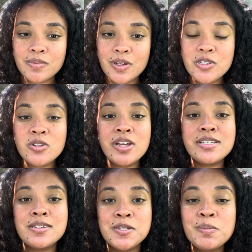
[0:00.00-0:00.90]
So yes,
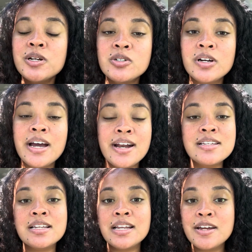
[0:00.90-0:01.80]
as a spiritual guide, as
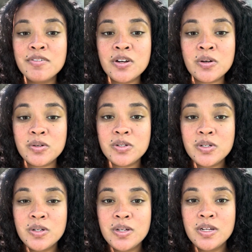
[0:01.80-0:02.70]
a life coach,
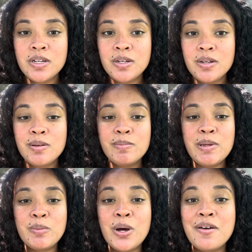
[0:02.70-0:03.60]

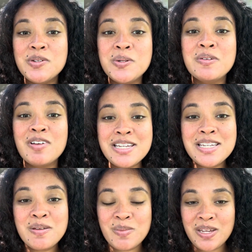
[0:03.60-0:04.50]
people have to invest
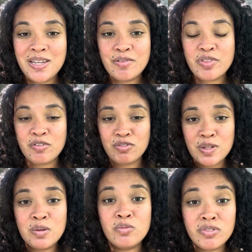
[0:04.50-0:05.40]
in me if they really,
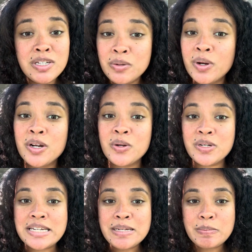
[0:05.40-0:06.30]
really want to go
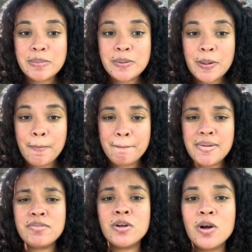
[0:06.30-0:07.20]
deep, if
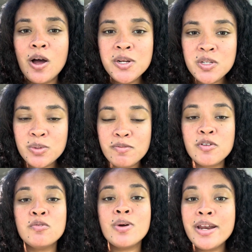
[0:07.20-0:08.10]
they're called to it, if
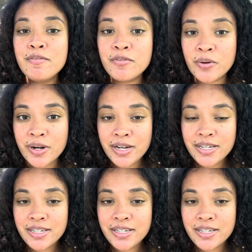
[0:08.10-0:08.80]
they're ready for it.